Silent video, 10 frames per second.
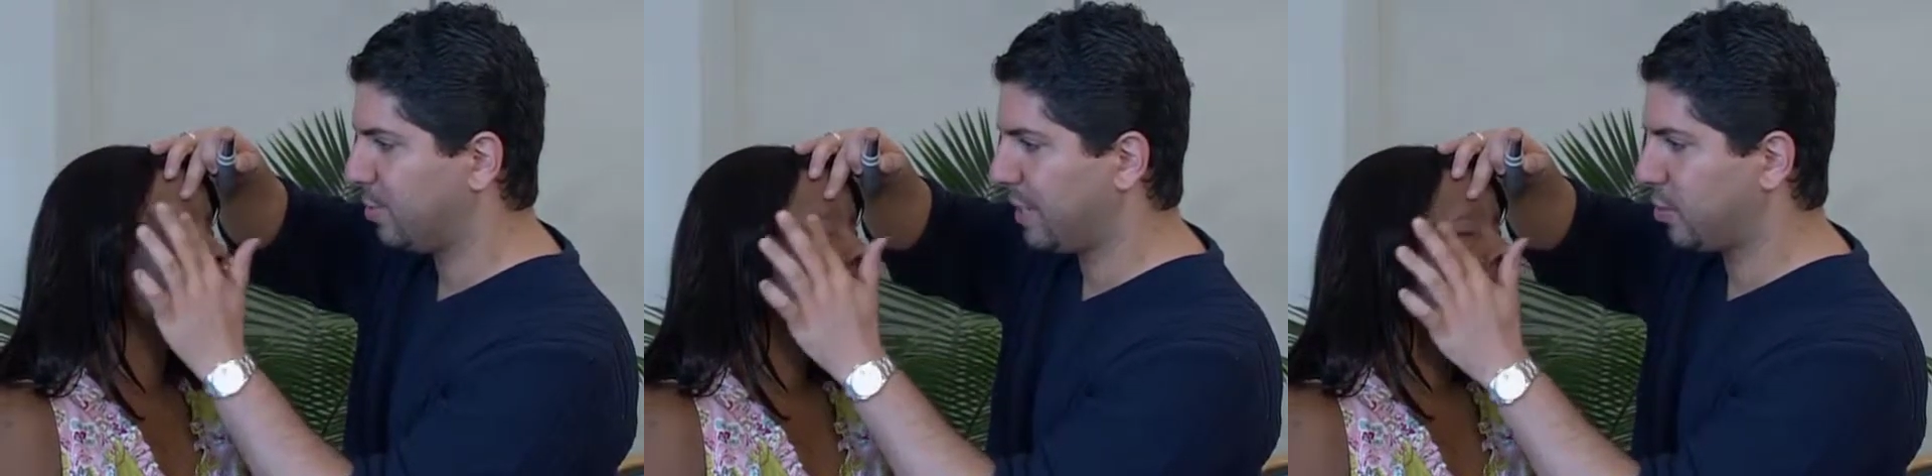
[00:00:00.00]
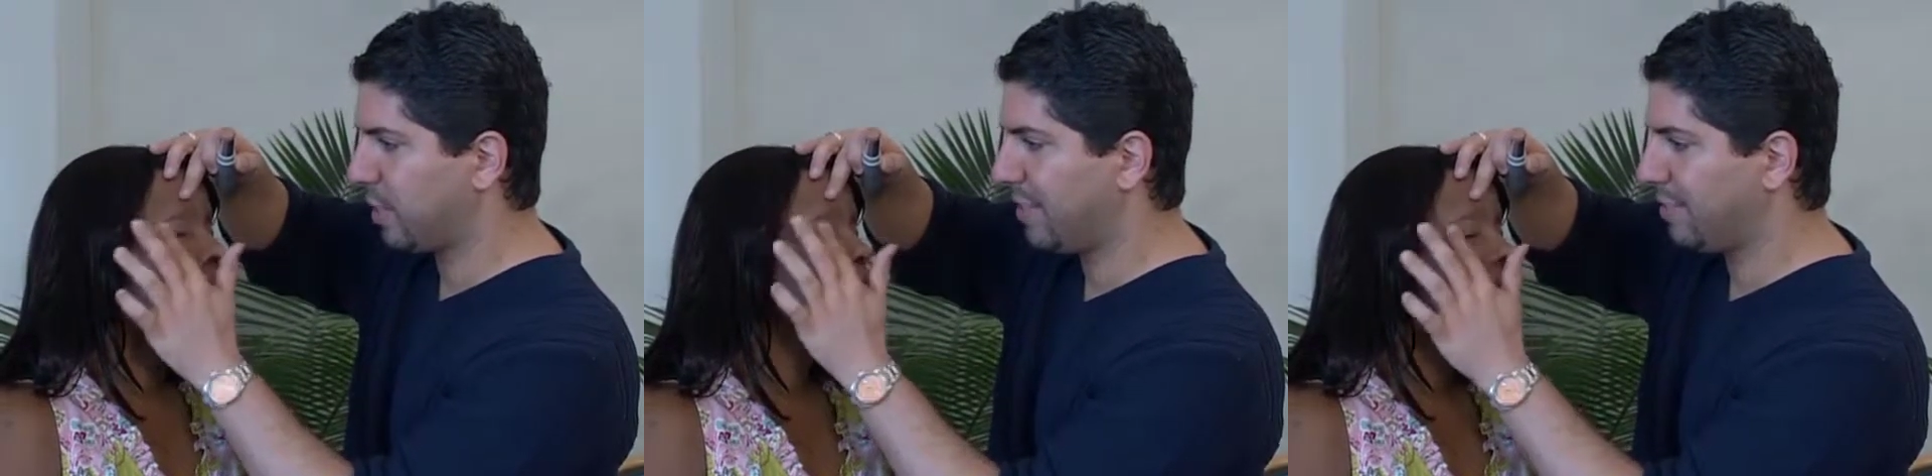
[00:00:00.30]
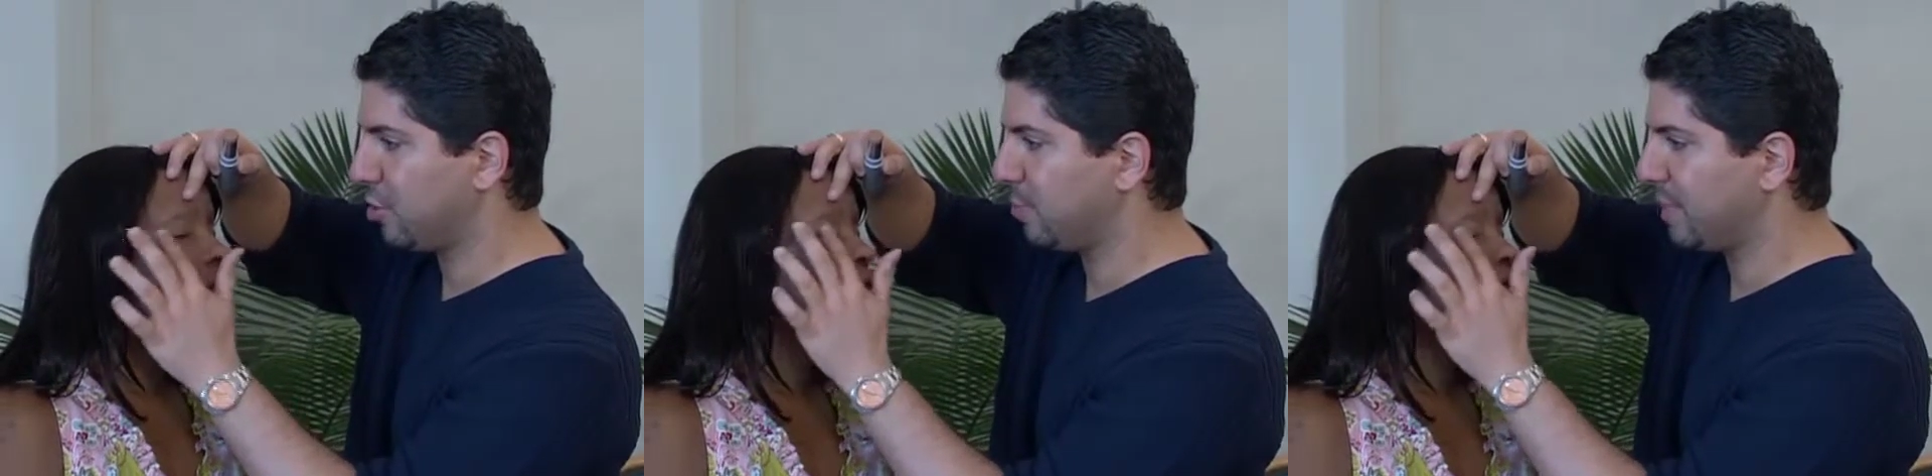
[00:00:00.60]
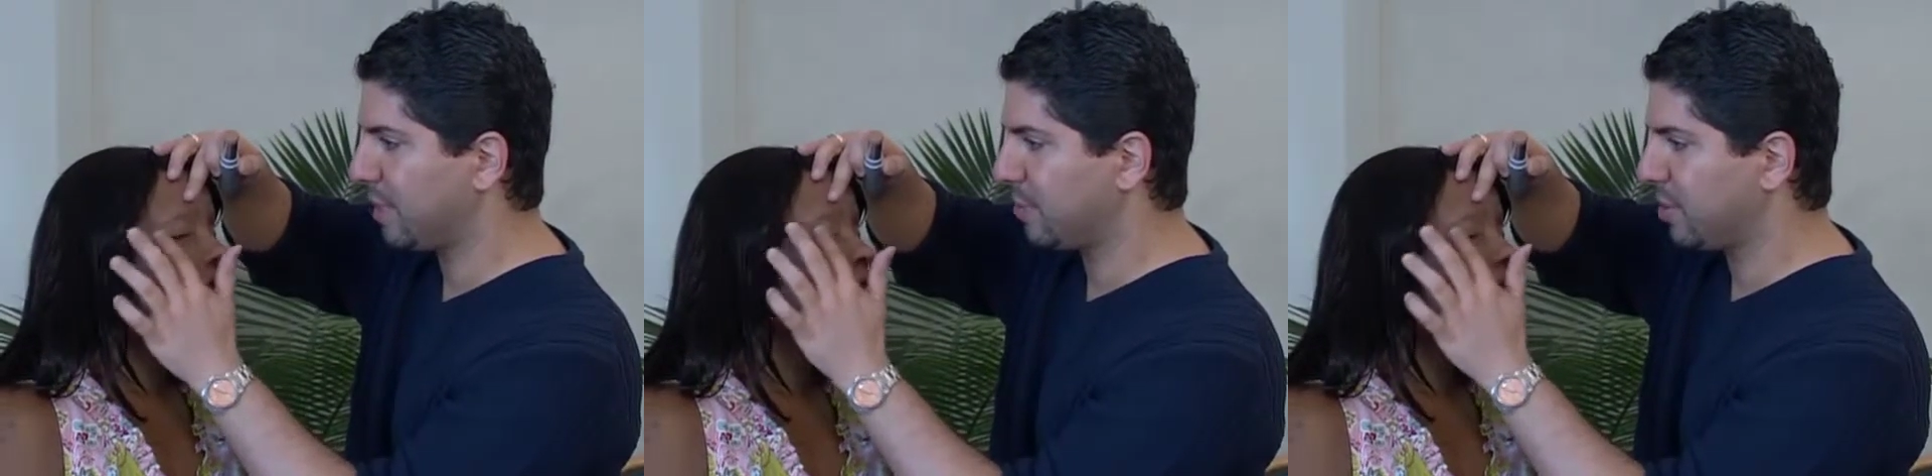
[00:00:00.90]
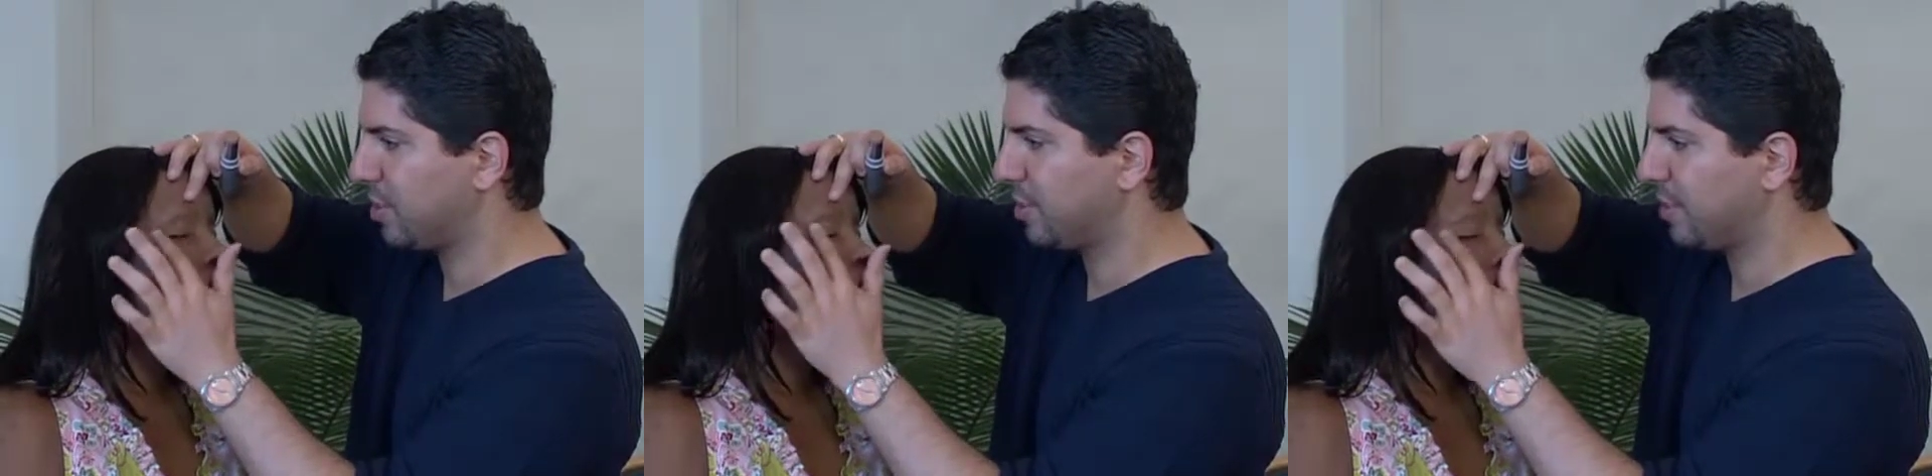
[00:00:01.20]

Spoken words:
You might as well have it in your makeup too.